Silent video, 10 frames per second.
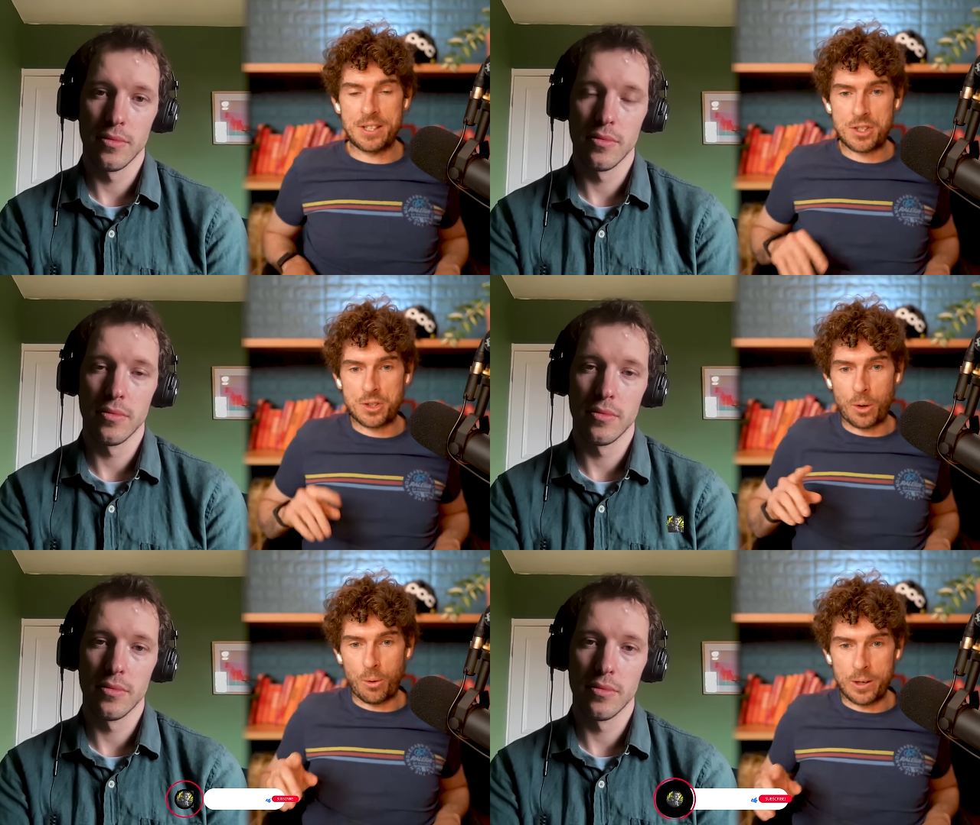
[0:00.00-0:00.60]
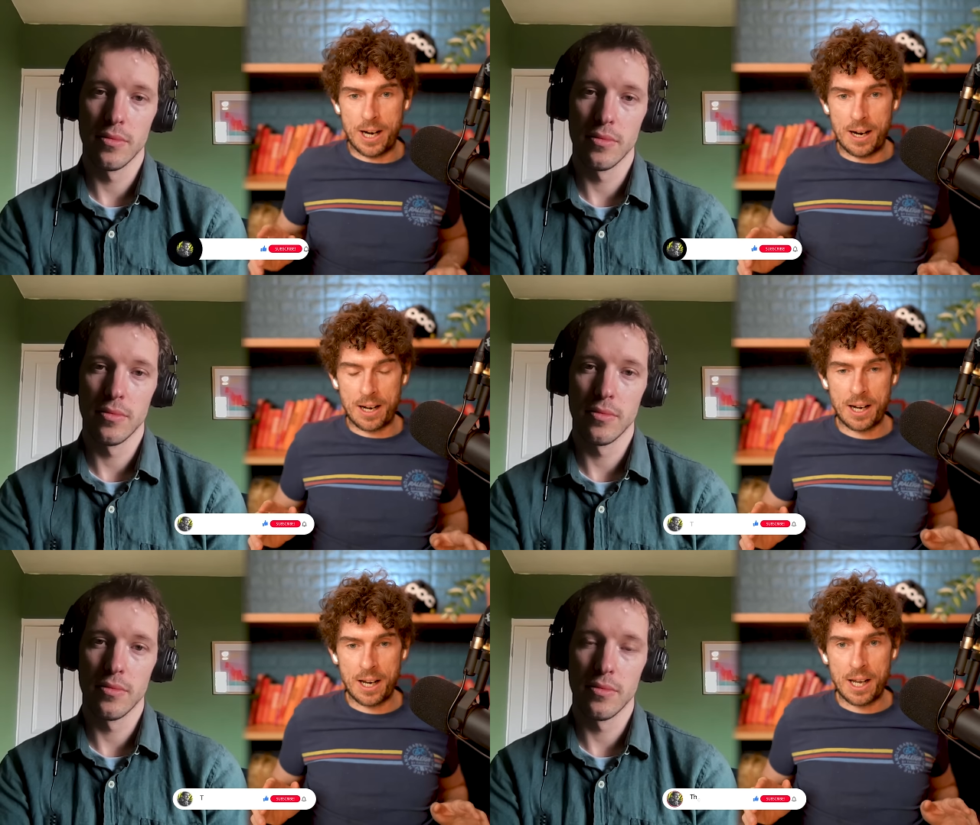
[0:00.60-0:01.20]
Speaker 1: the story
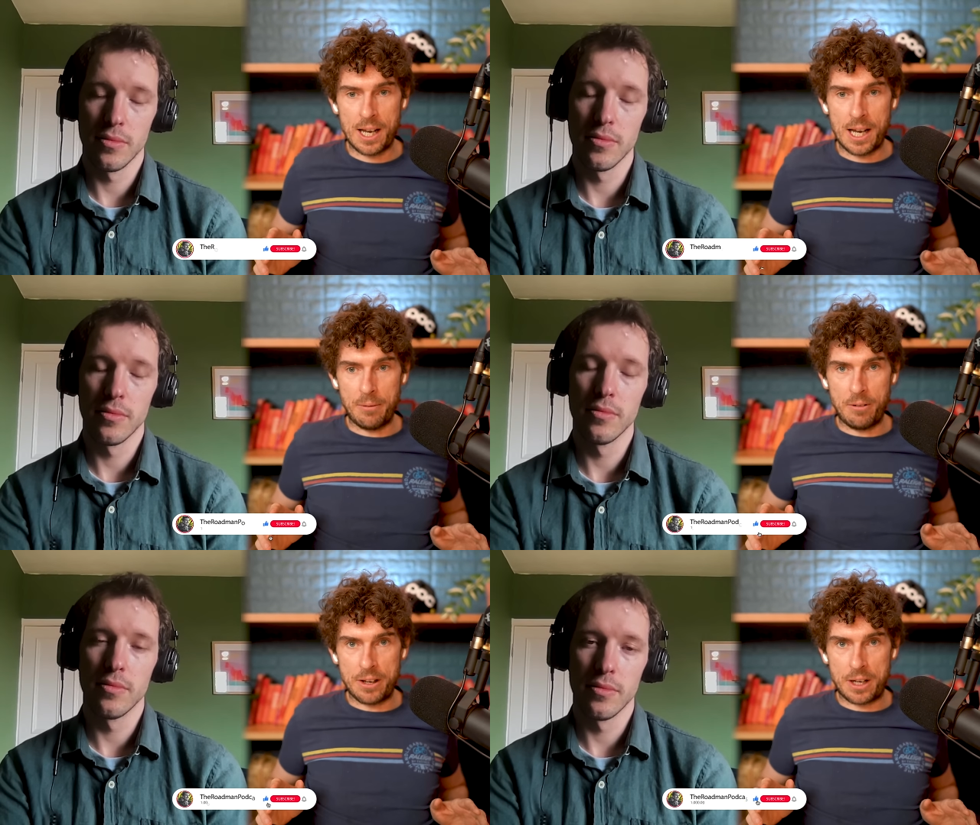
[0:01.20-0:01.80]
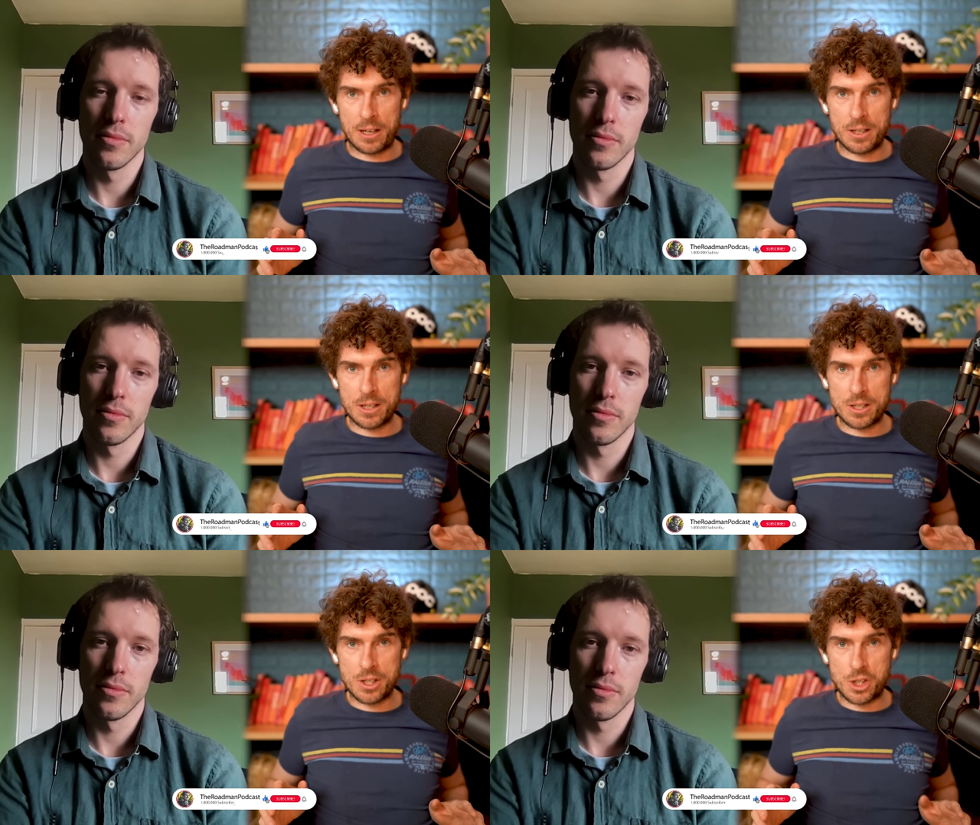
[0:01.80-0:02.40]
arc. I mean, like
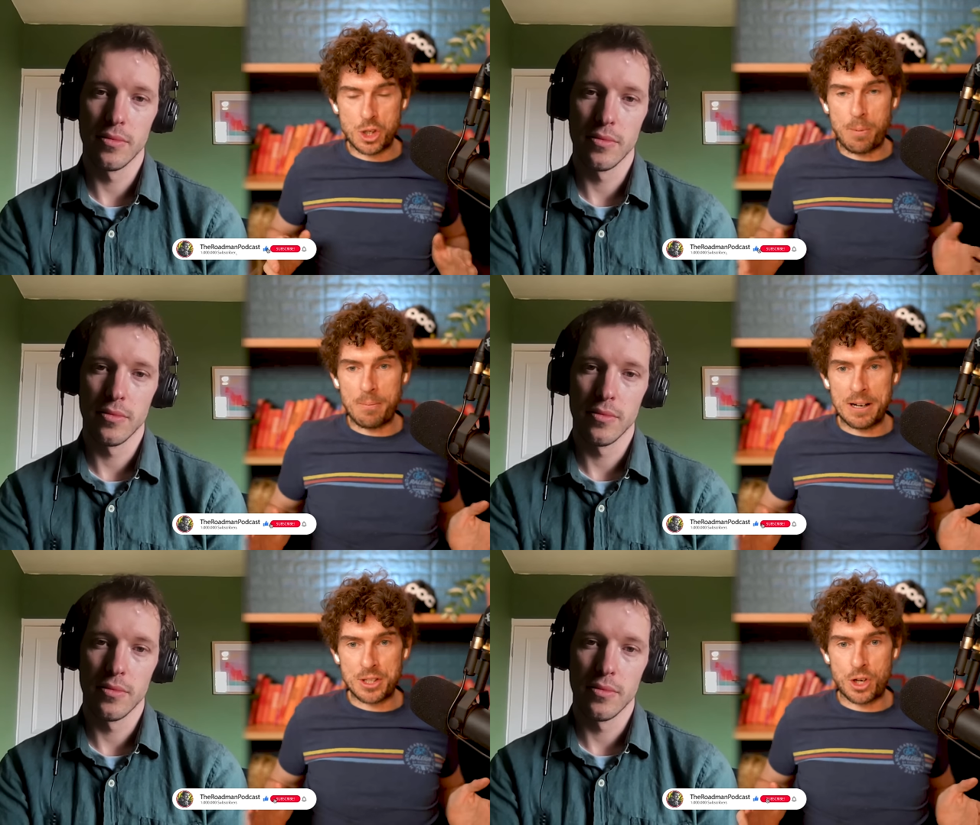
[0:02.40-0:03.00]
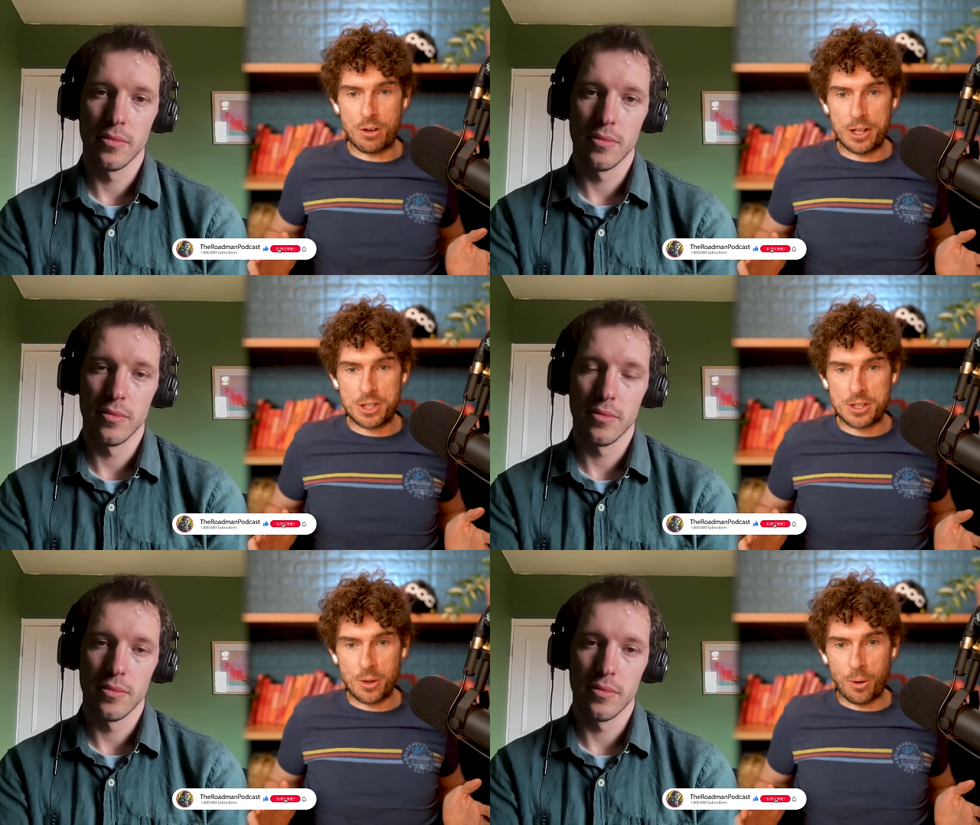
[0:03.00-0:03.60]
Superman's such a great
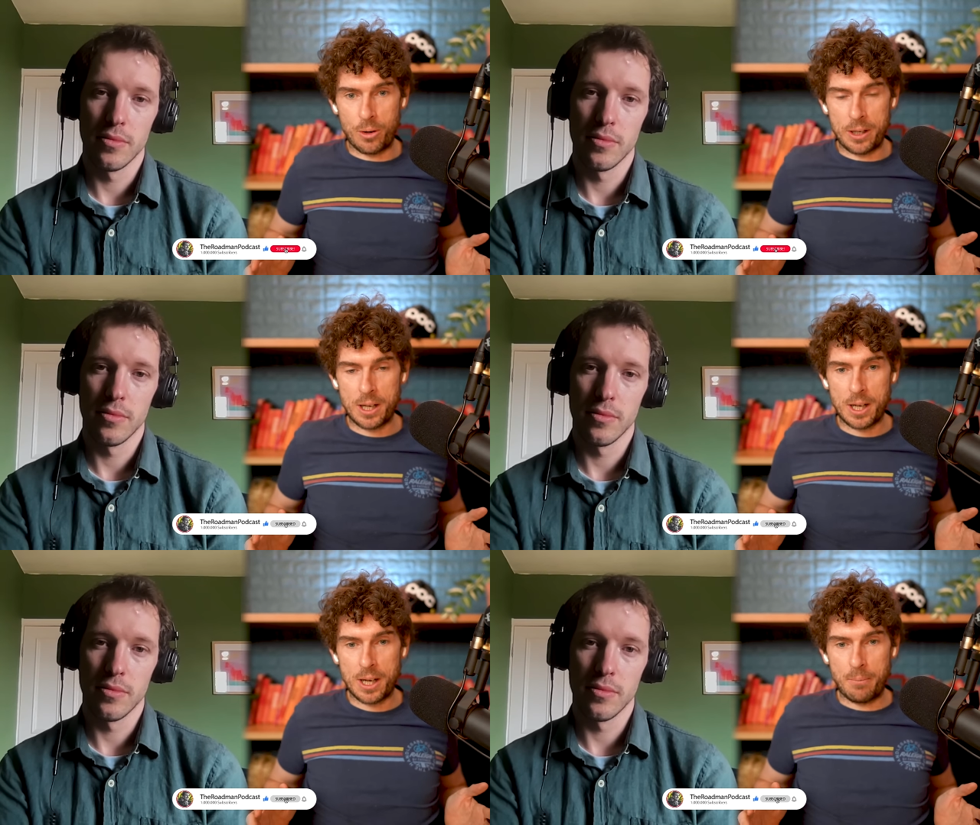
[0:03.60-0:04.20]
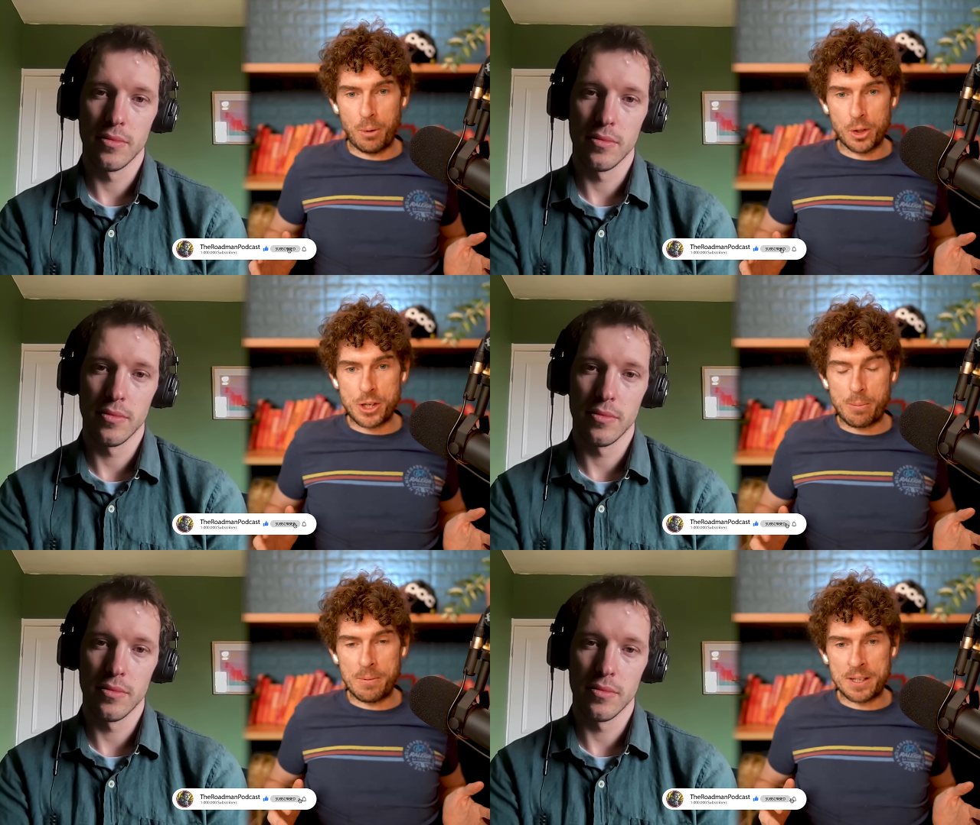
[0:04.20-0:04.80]
story, but
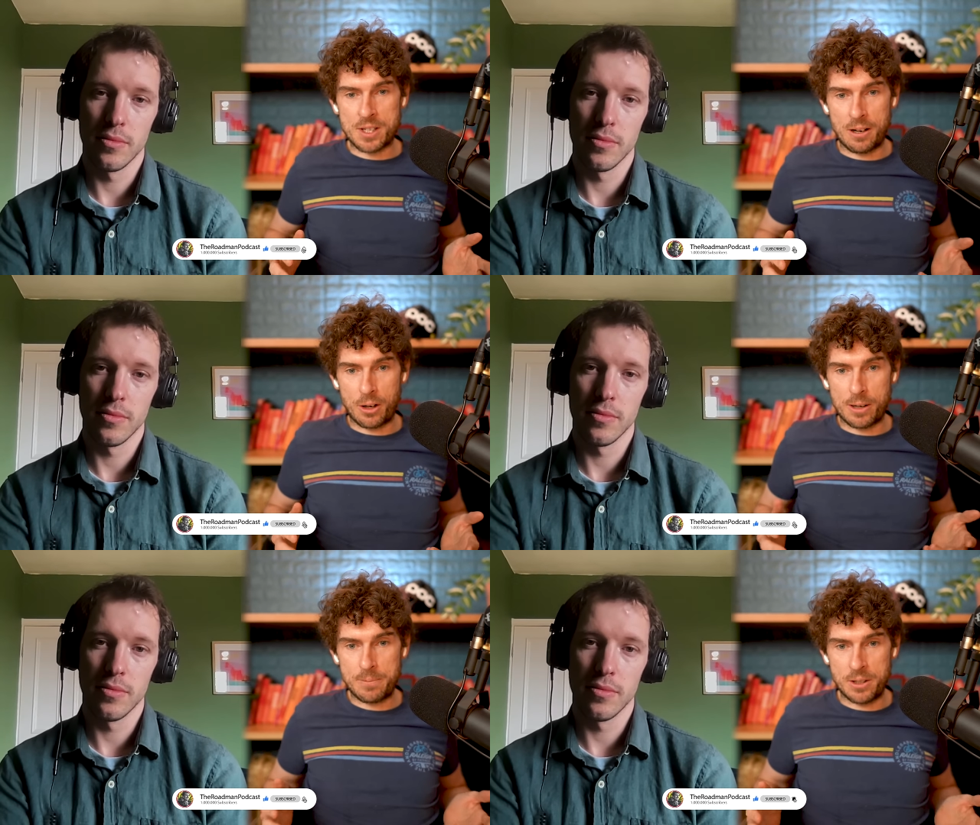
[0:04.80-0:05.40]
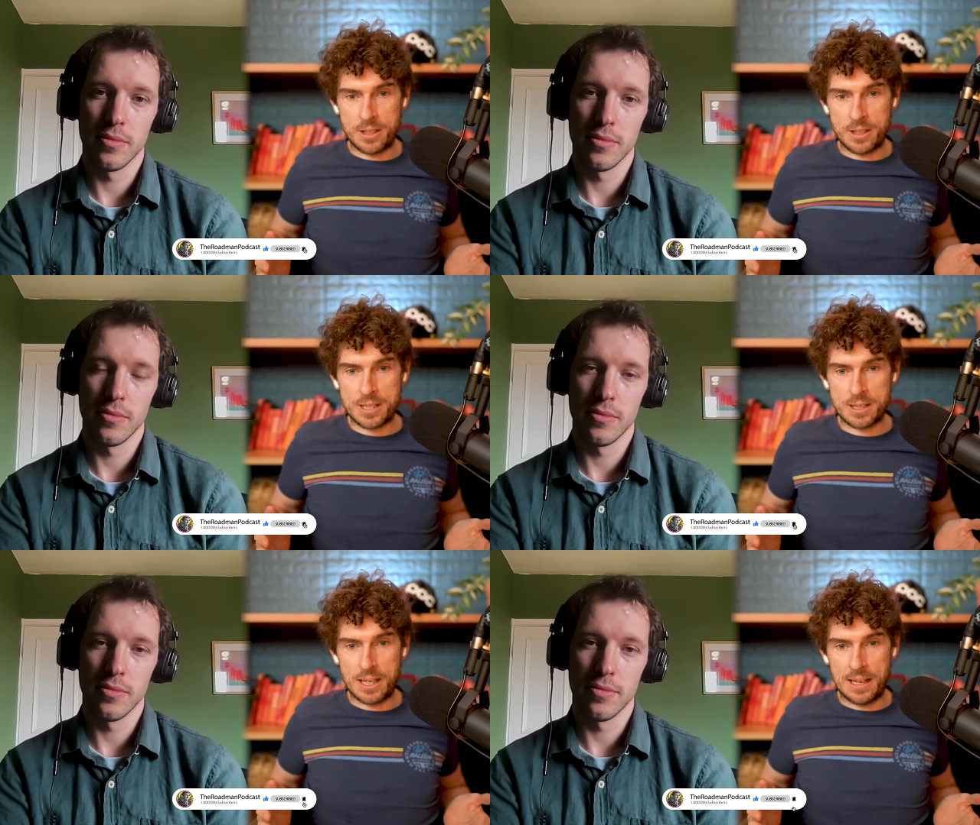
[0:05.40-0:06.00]
Superman's scared of kryptonite,
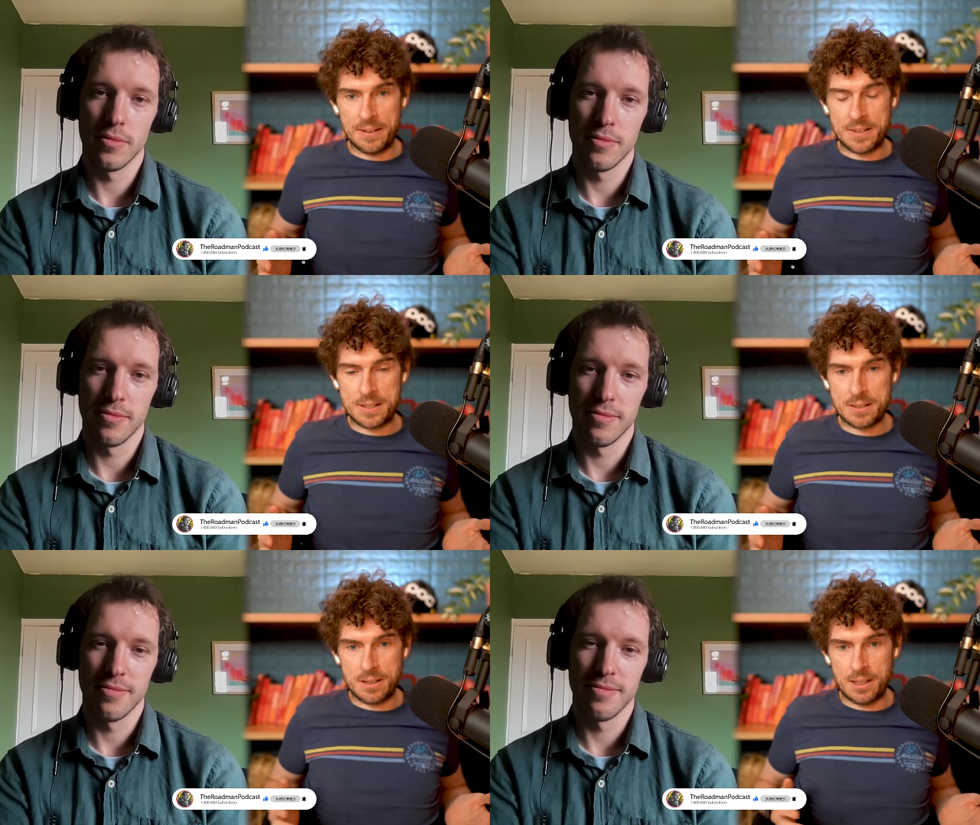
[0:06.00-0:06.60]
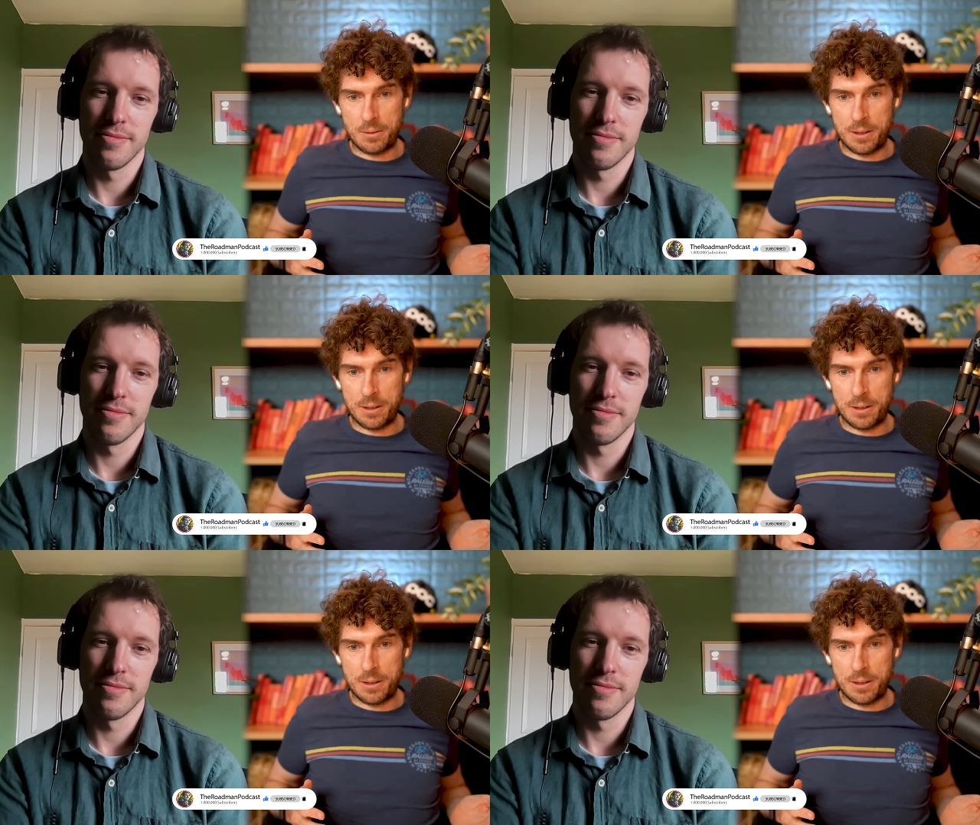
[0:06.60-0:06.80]
and you